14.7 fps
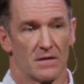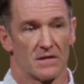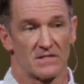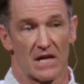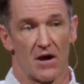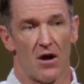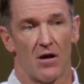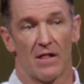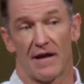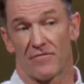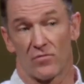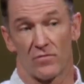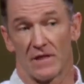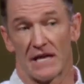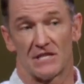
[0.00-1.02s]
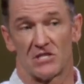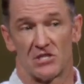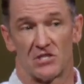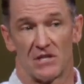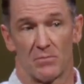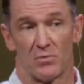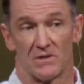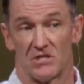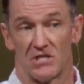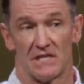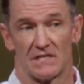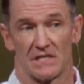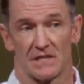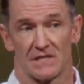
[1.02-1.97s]
Because they all have a relationship with
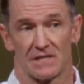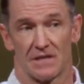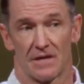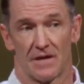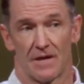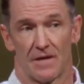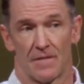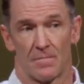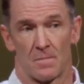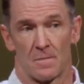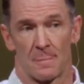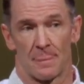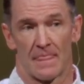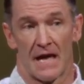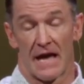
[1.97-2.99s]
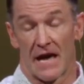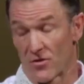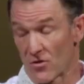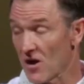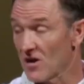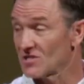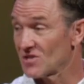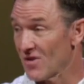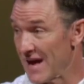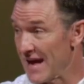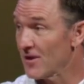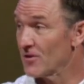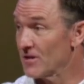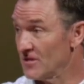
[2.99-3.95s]
Jesus. And they're also
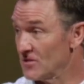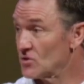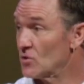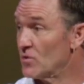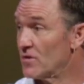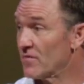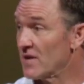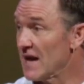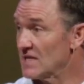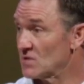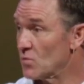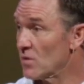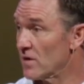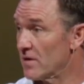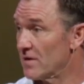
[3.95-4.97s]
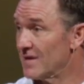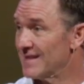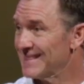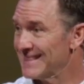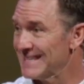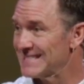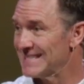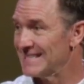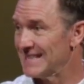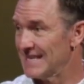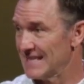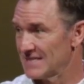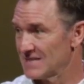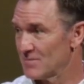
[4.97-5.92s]
anchored in the truth of God's word. Listen to
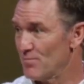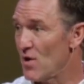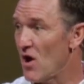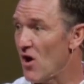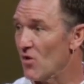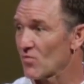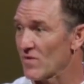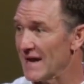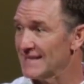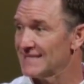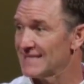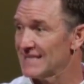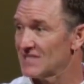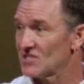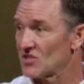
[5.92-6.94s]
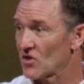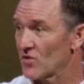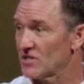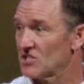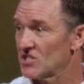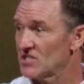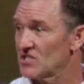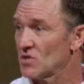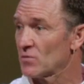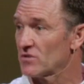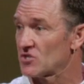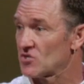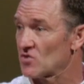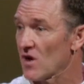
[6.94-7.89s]
this. Paul writes this to Christians who
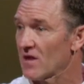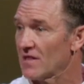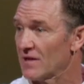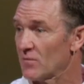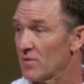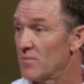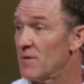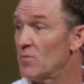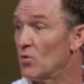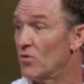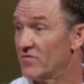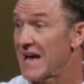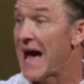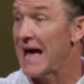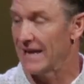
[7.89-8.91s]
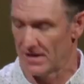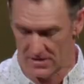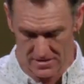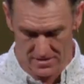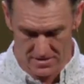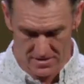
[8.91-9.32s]
are struggling with people who've died.